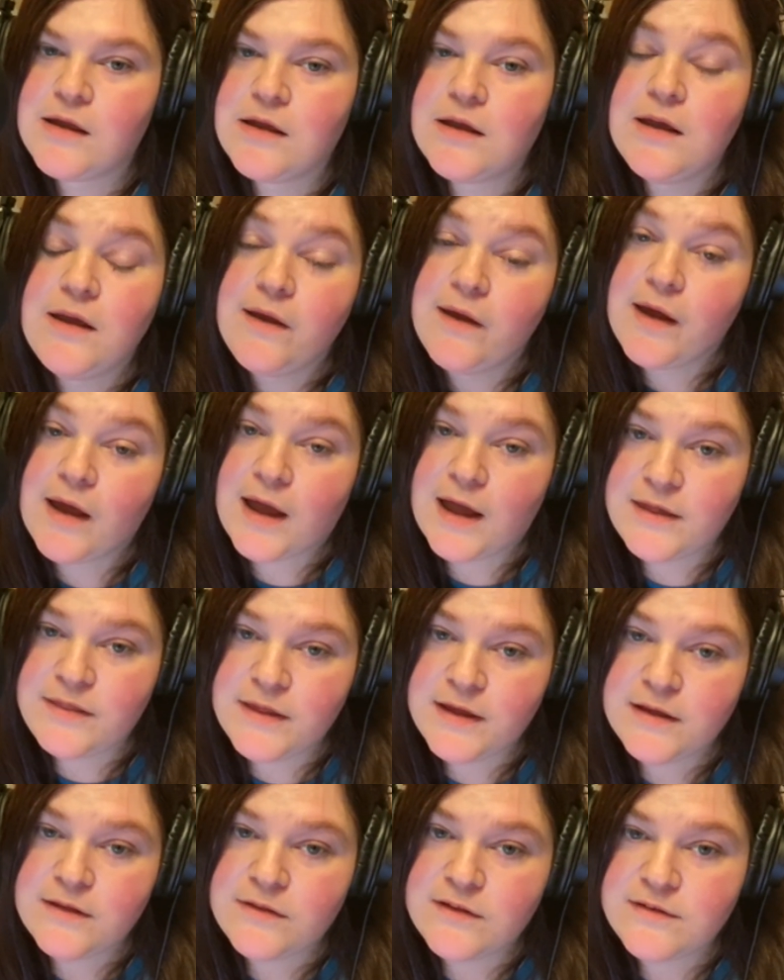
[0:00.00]
I think
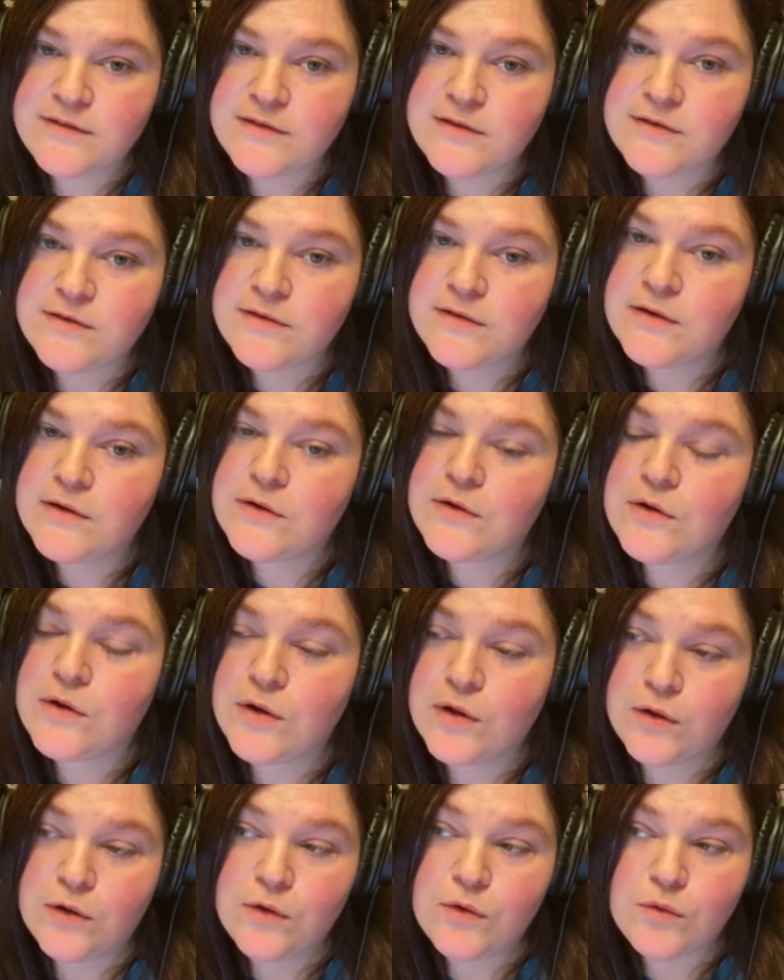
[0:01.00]
this is
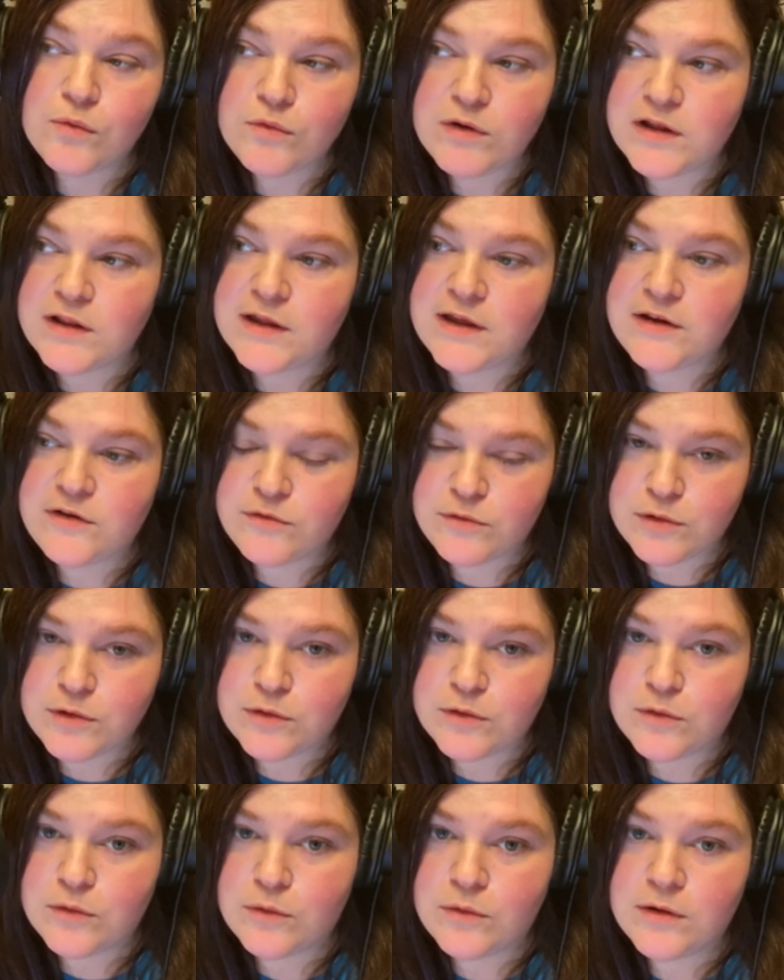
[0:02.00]
really true
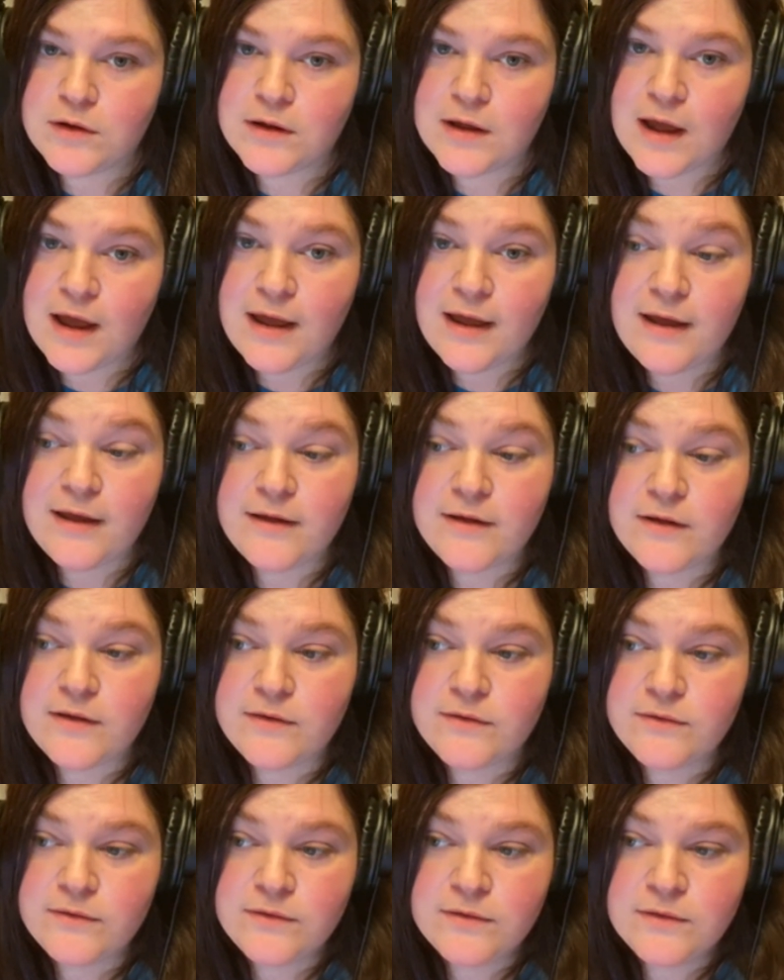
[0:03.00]
as
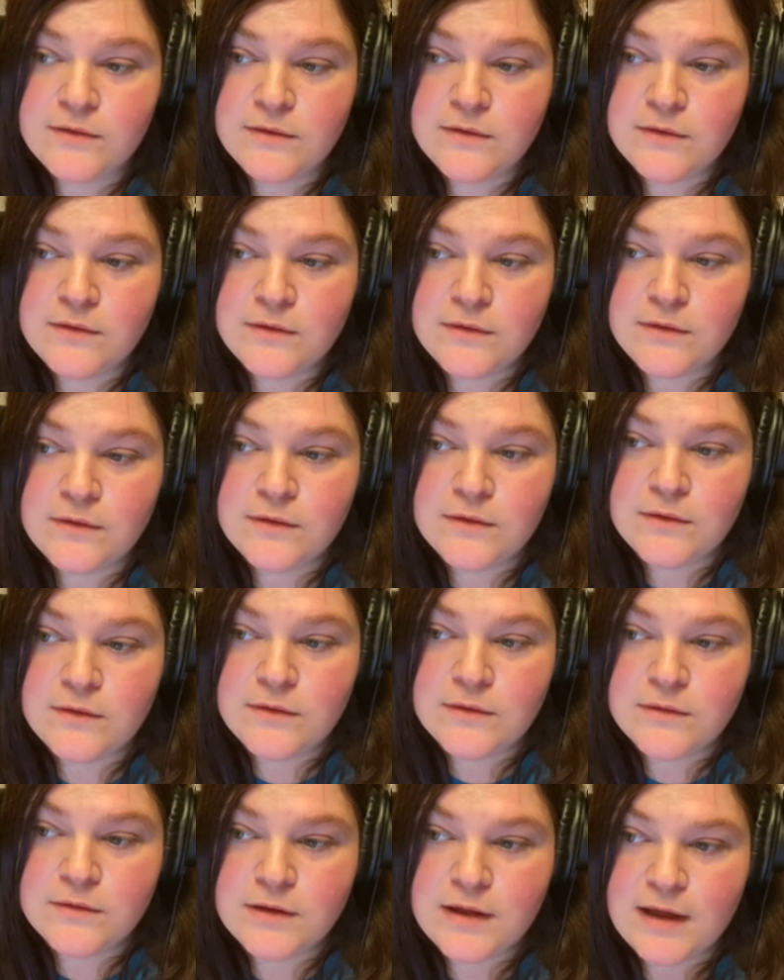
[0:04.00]

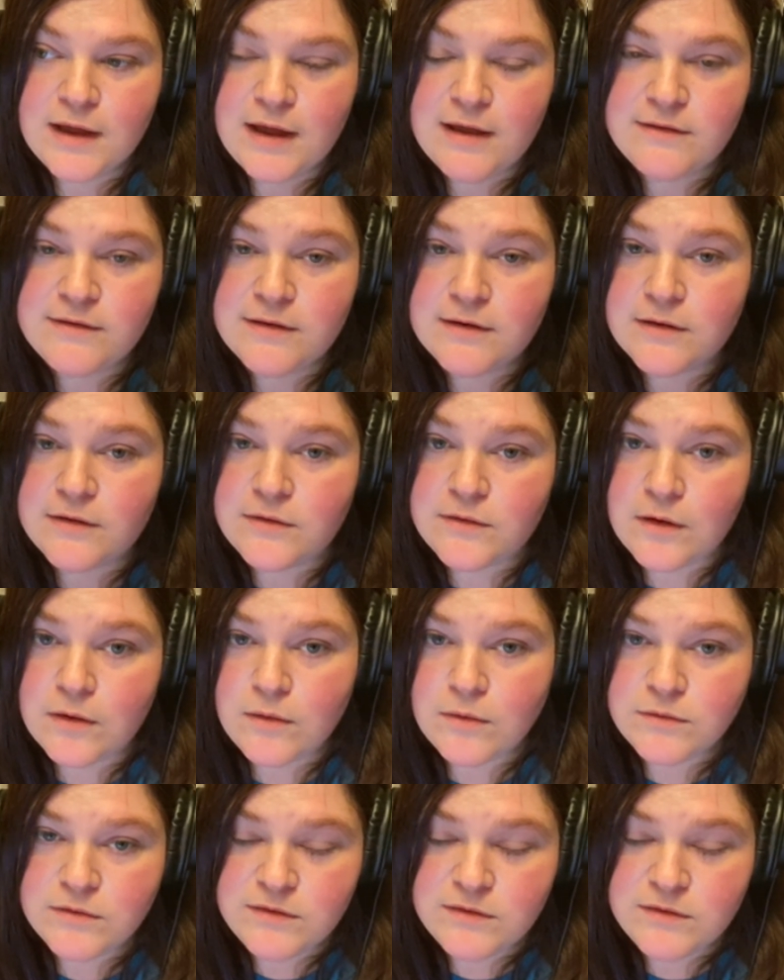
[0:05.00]
an adult.